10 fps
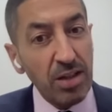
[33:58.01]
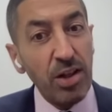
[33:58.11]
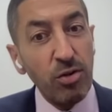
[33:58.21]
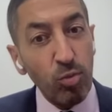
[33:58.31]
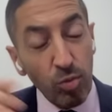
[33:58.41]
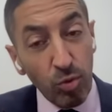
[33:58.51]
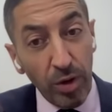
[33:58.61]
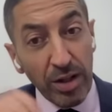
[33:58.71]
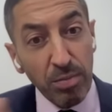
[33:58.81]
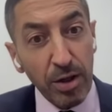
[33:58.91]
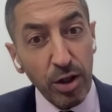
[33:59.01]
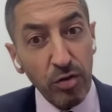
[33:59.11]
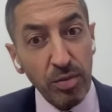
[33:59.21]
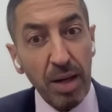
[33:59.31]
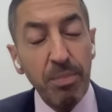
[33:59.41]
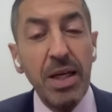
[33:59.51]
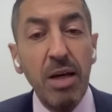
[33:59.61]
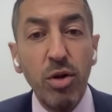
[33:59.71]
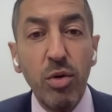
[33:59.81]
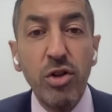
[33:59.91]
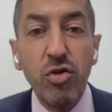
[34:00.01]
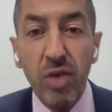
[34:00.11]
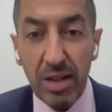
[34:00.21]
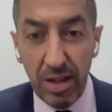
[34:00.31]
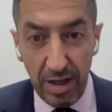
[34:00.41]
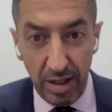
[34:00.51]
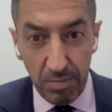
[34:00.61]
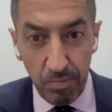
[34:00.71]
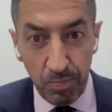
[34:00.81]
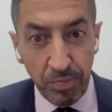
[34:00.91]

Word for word: and that red marking of the map became known as redlining.